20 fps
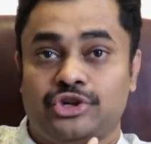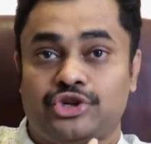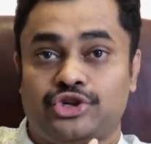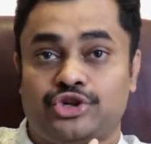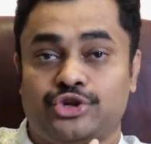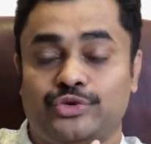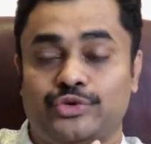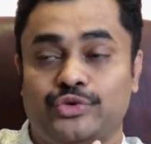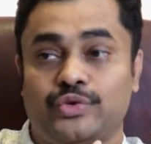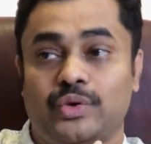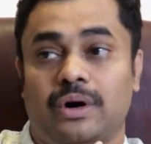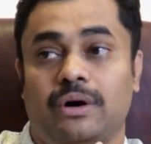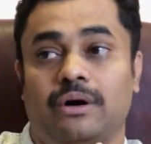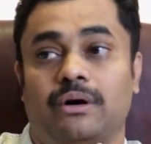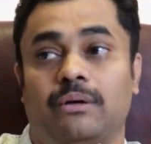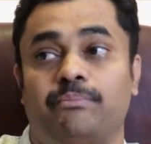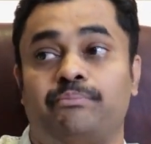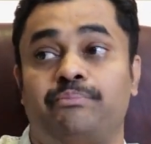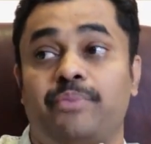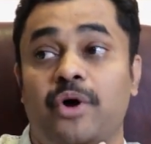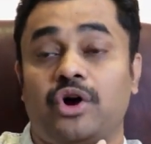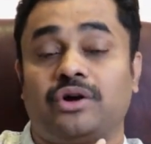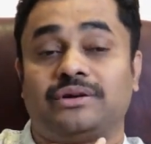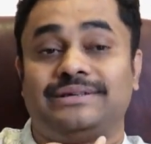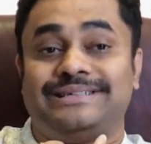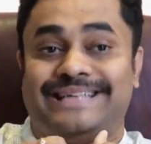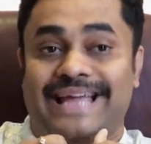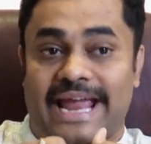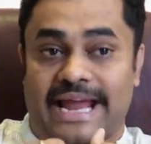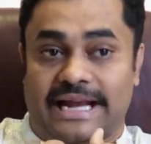to
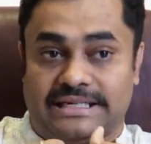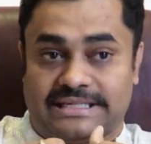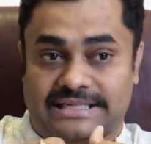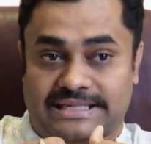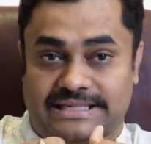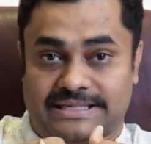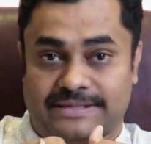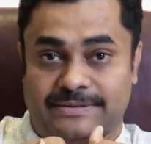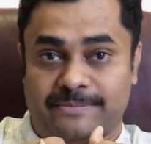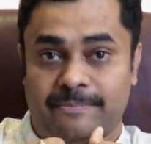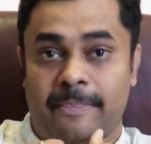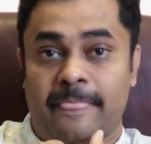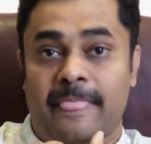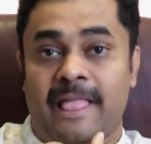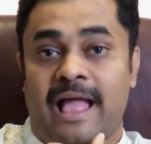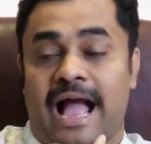book dates,